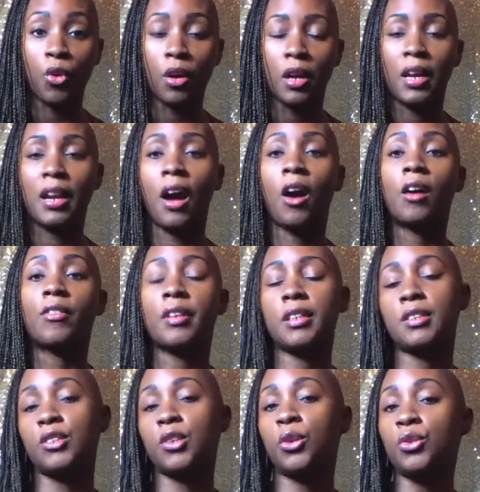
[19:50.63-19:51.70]
And I already
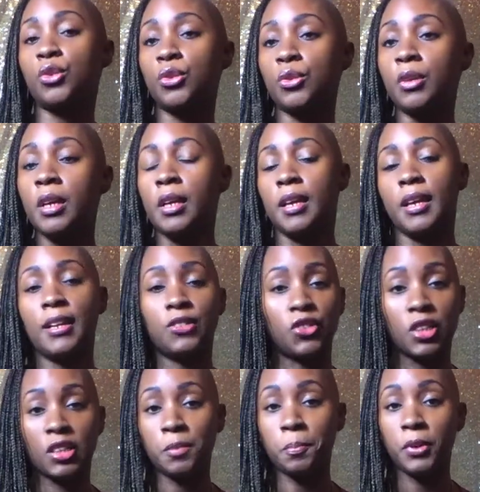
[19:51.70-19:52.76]
told you it
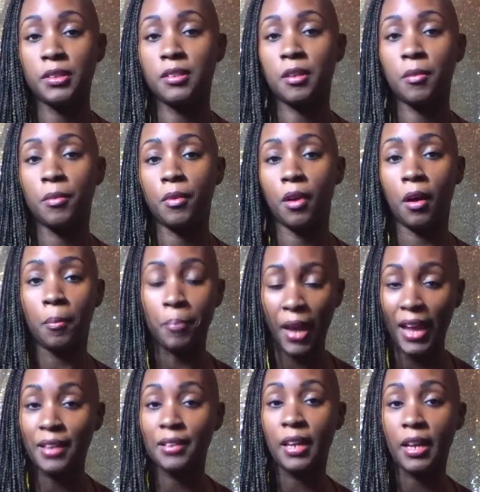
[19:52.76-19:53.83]
just puts a
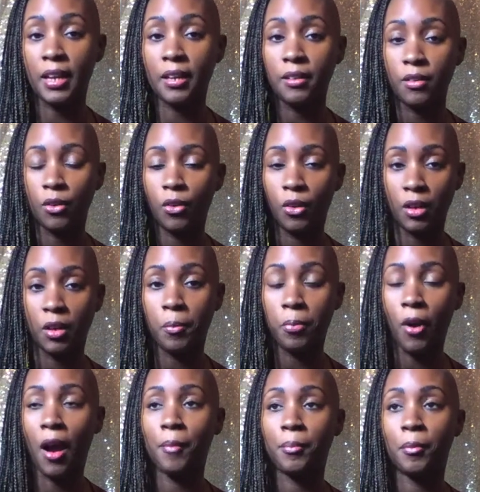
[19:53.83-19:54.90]
band-aid on the
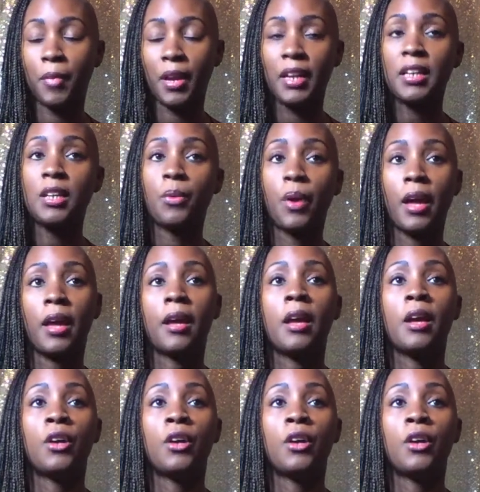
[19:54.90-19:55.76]
problem anyway.